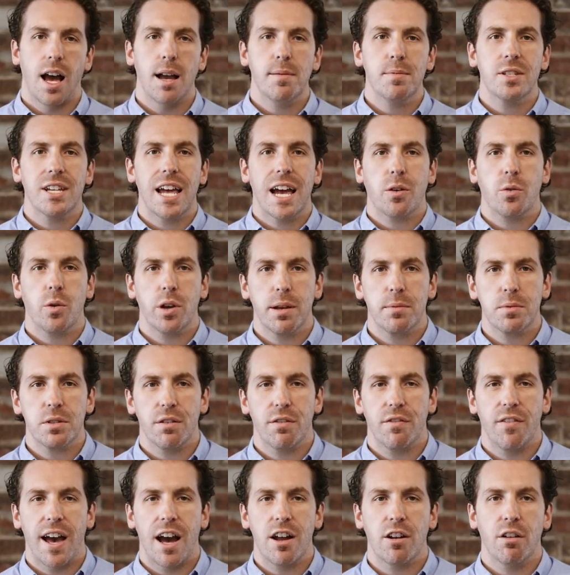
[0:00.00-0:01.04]
I'm Zach Williams, the
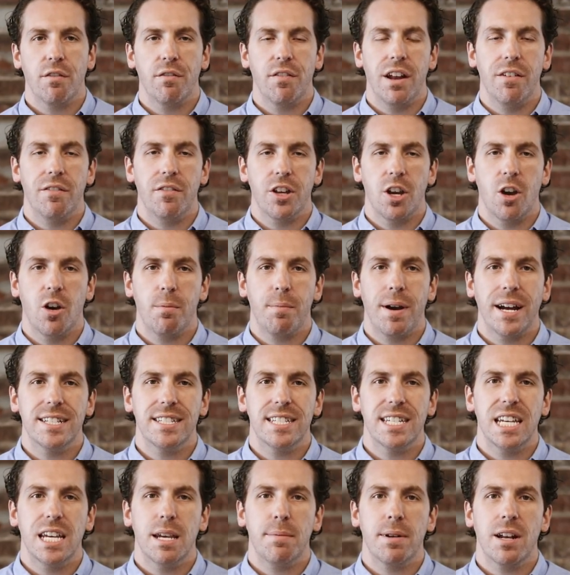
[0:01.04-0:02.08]
founder of Venveo, and my
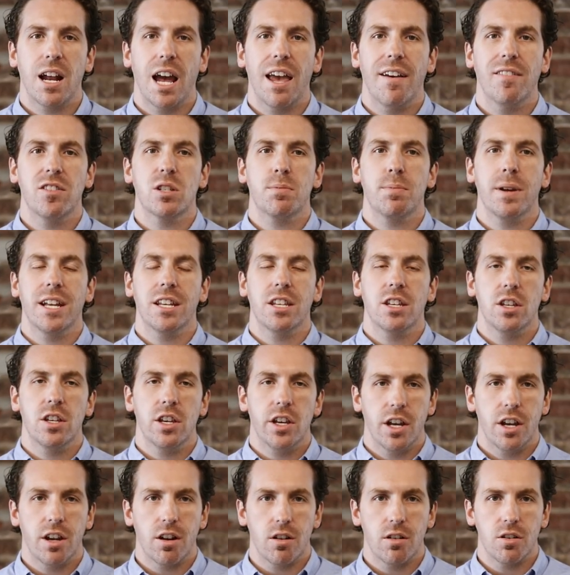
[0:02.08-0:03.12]
team and I have spent
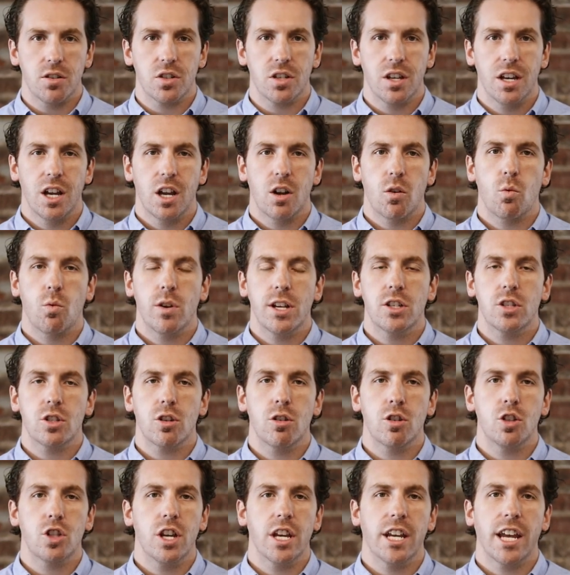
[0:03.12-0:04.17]
years
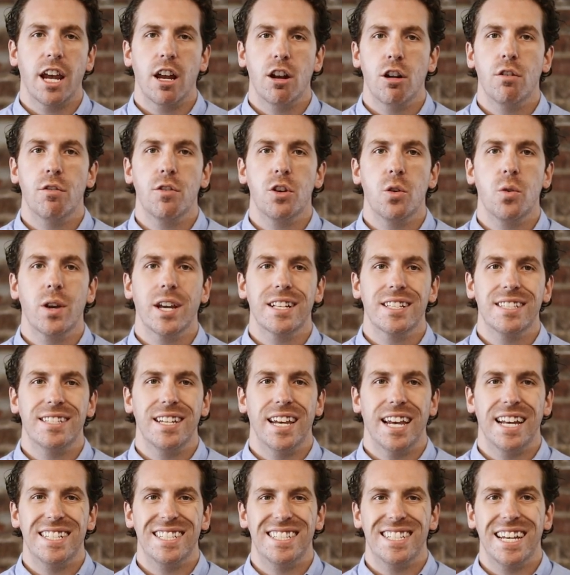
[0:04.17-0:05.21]
researching, interviewing,
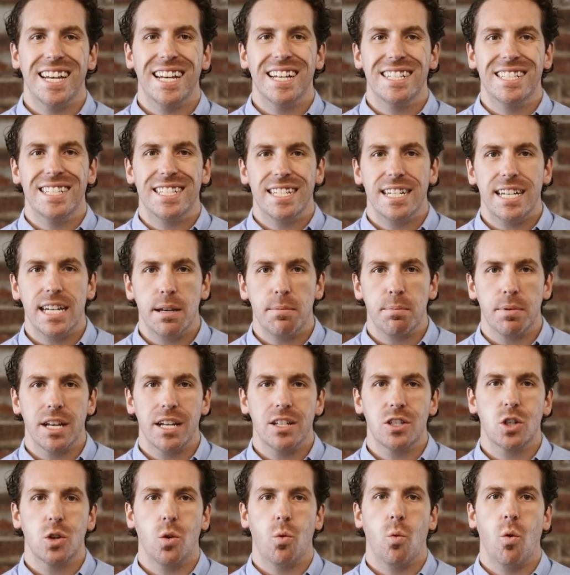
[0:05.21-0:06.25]
and digging deep
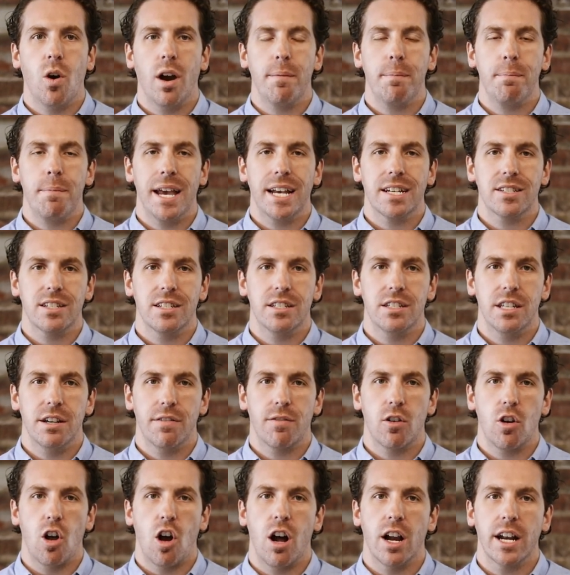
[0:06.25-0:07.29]
into what makes the
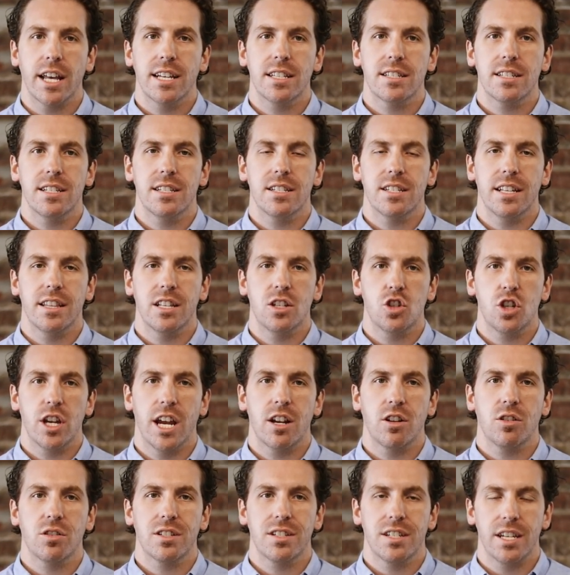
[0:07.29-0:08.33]
different audiences in the channel